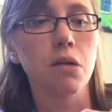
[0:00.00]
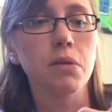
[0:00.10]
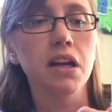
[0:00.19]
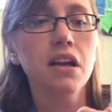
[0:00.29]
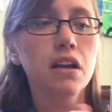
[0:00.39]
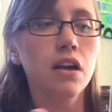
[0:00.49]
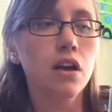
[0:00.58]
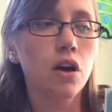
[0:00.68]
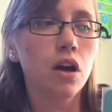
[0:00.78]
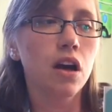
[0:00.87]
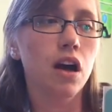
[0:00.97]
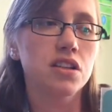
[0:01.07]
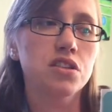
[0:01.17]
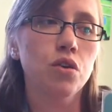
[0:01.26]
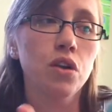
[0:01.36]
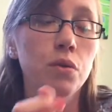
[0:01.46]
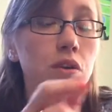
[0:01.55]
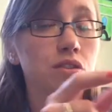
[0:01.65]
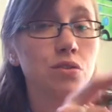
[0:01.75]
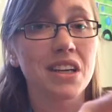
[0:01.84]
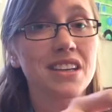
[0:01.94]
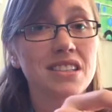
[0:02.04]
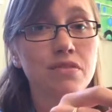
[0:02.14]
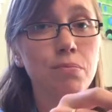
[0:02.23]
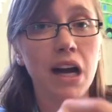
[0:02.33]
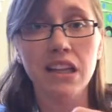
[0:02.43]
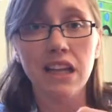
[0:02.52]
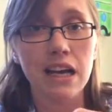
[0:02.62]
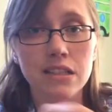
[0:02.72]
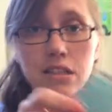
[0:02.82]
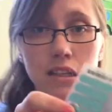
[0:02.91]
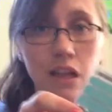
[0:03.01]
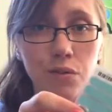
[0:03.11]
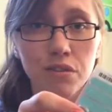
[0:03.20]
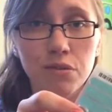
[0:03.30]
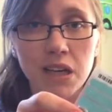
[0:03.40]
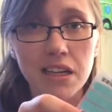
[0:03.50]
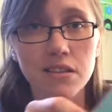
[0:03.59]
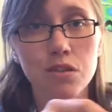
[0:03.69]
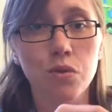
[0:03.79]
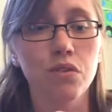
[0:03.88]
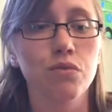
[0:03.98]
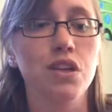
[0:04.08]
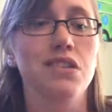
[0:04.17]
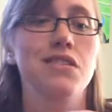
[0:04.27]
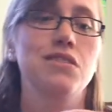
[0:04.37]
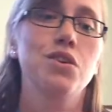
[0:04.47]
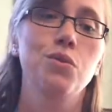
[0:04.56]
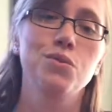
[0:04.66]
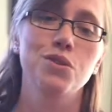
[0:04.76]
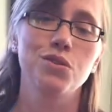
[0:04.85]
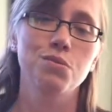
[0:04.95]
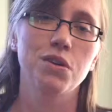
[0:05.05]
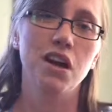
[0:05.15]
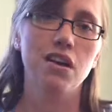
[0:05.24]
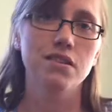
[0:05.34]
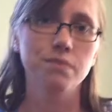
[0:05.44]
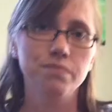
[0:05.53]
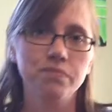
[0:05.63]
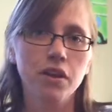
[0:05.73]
but it's totally worth doing because mine last anywhere from 8 to 12 weeks on toes, so it's pretty awesome.